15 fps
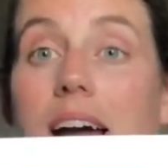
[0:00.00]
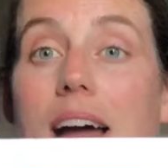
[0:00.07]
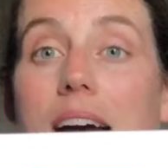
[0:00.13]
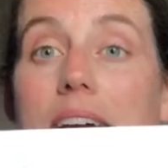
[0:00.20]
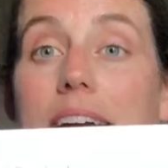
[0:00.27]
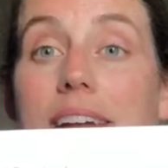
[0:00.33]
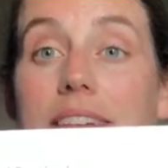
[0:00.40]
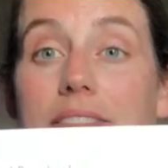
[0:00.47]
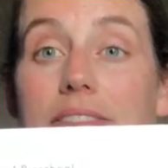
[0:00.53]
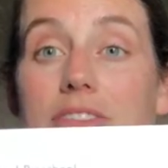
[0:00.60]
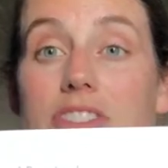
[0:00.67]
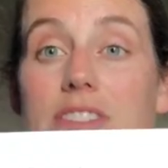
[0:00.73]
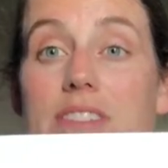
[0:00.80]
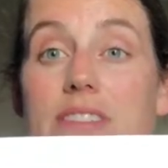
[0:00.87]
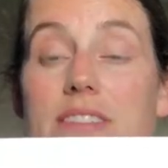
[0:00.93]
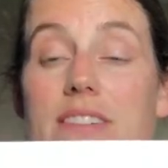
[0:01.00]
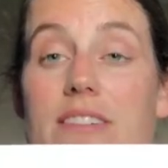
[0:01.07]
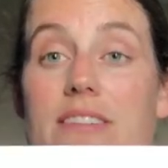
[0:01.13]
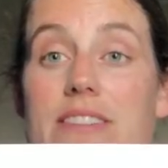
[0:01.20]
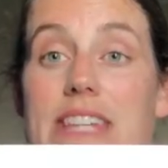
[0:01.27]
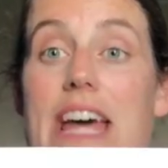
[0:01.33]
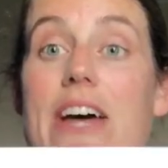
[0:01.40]
I just
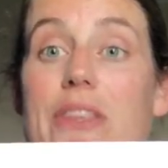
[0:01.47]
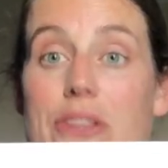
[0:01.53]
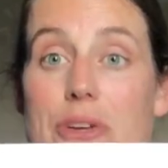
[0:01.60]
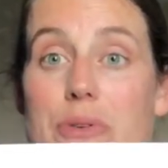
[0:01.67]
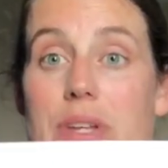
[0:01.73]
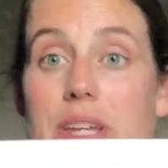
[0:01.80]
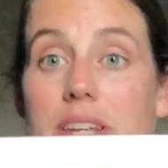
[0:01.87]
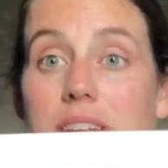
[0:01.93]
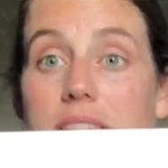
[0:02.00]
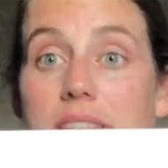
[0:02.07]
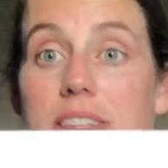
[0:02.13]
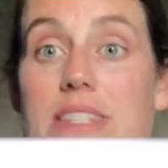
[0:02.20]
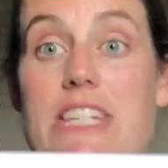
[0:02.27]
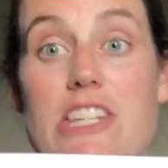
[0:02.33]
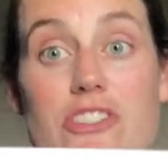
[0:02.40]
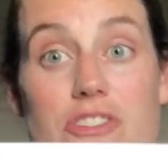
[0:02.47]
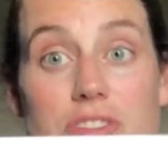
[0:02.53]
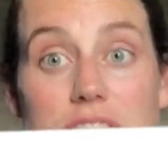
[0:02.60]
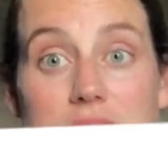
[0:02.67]
downloaded the teacher's